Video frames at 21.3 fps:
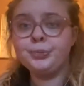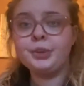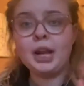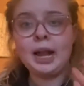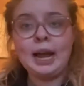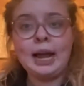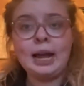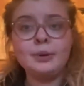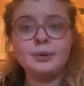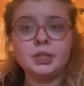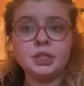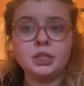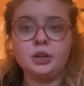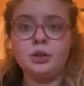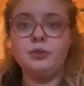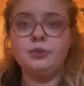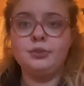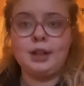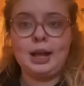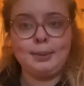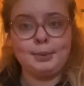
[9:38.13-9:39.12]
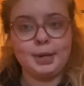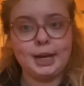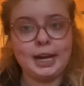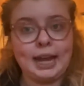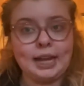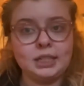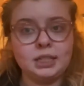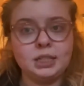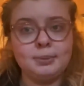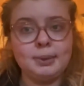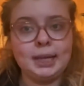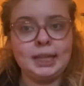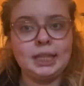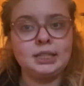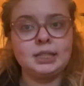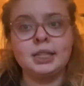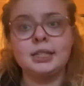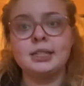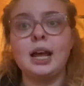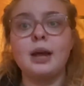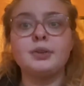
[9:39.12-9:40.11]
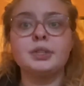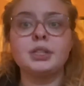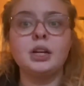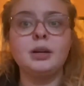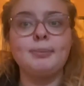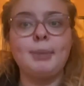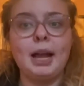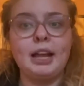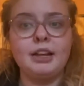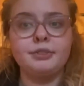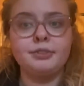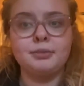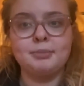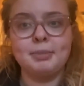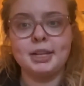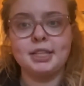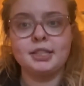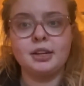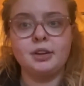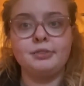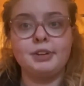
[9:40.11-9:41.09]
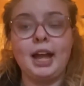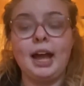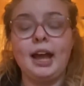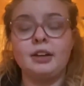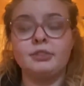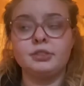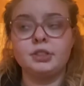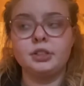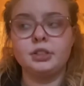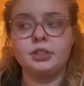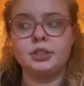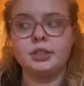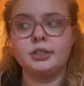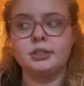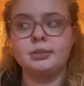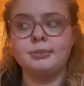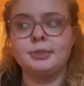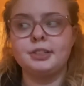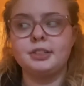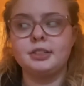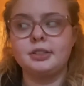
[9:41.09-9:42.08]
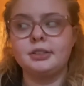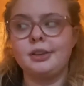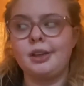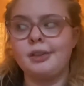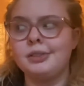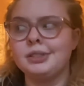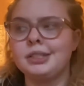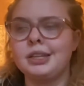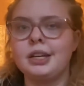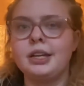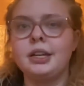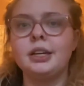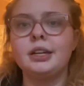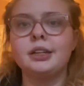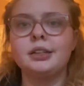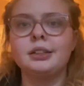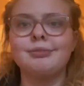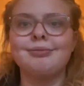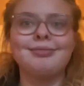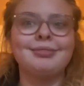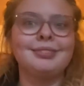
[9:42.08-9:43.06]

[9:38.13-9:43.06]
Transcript: I was so flabbergasted by this because I was going to buy it for myself after Christmas because I was like,